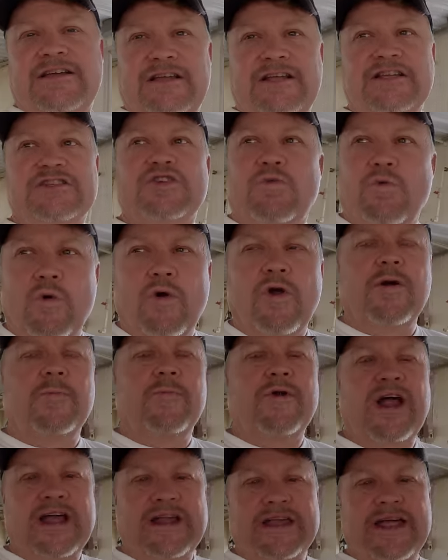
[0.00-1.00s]
it's
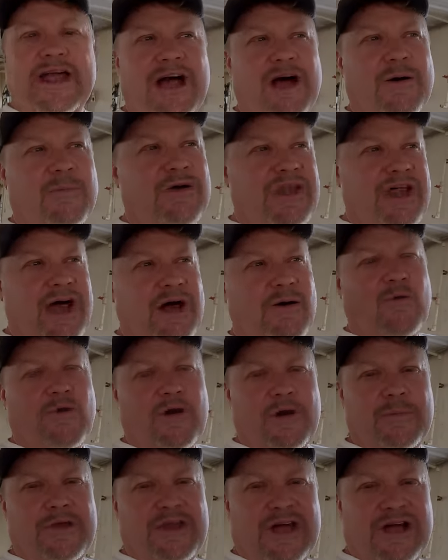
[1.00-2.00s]
warm right now, but not
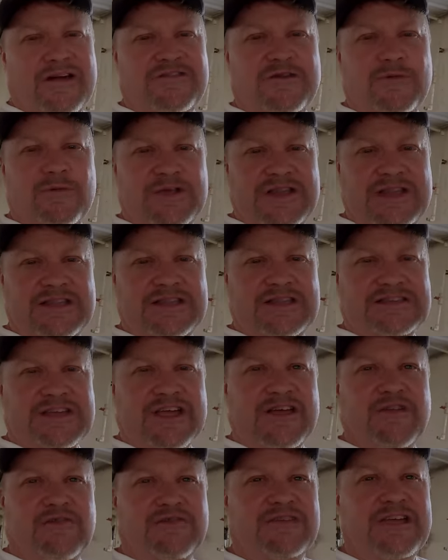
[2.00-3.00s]
warm enough that we need the
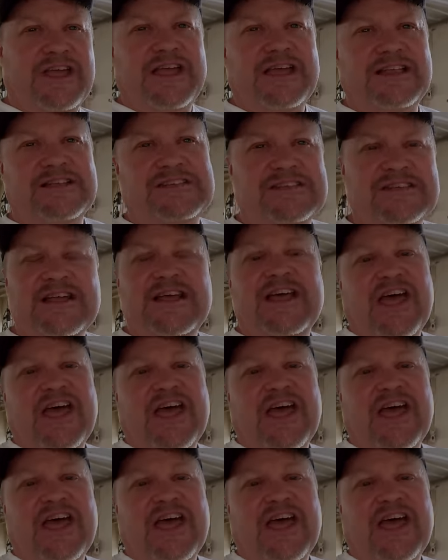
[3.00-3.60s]
tunnel fans,